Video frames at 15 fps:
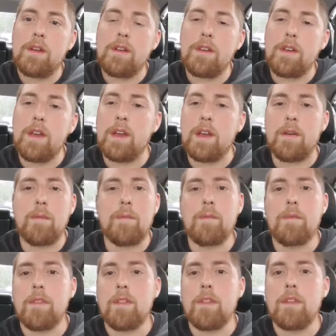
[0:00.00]
Yeah.
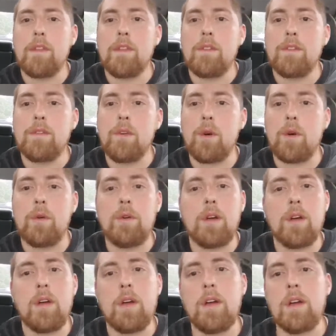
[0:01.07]
So
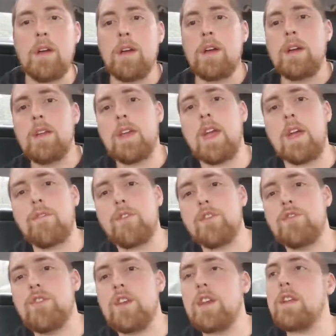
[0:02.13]
yeah, if you
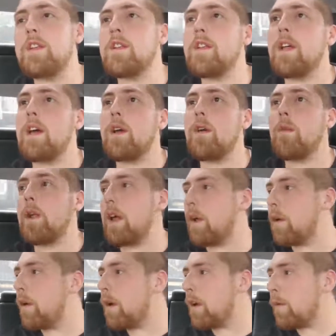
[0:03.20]
cheat, like
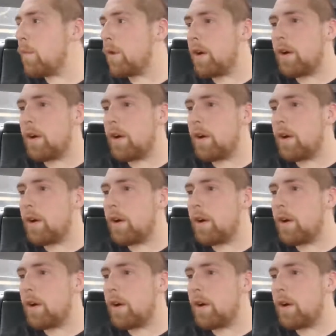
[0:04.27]
what